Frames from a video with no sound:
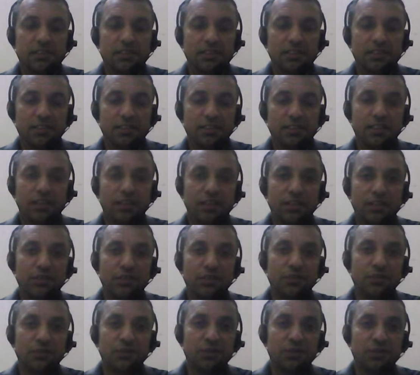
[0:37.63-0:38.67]
regarding
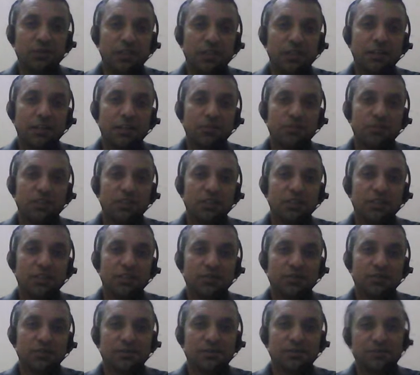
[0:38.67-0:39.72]
your academic also.